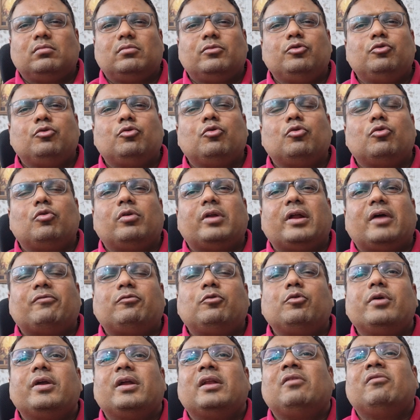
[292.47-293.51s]
you do not have
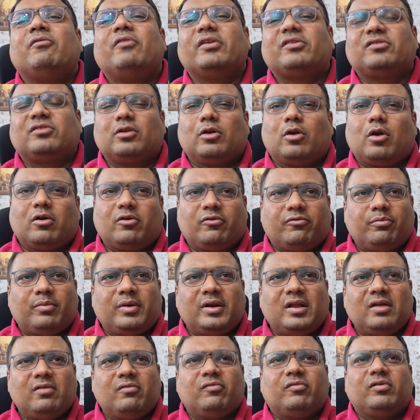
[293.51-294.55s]
to invest a lot of
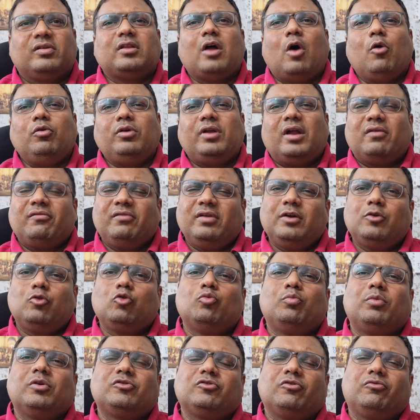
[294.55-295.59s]
money. Without having
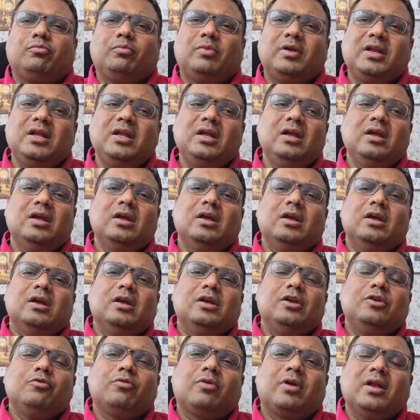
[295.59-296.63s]
too much of money,
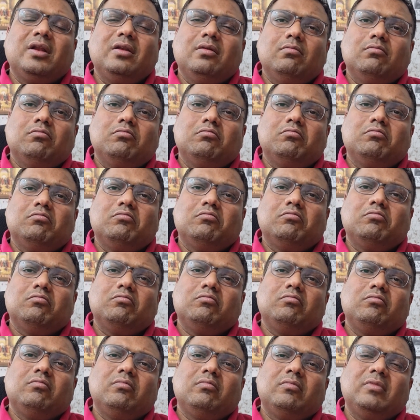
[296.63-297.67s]
you can
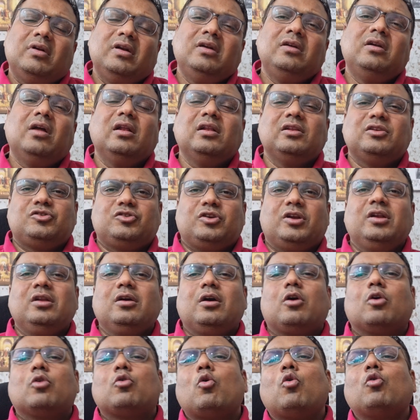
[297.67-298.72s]
indulge in
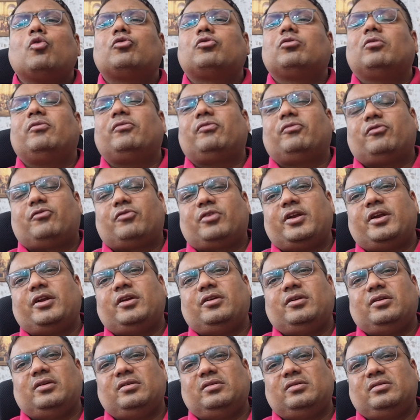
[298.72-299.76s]
crores of
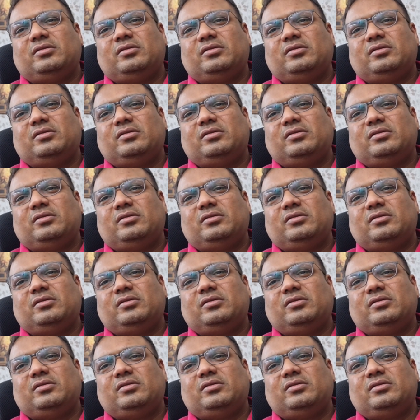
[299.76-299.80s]
trade.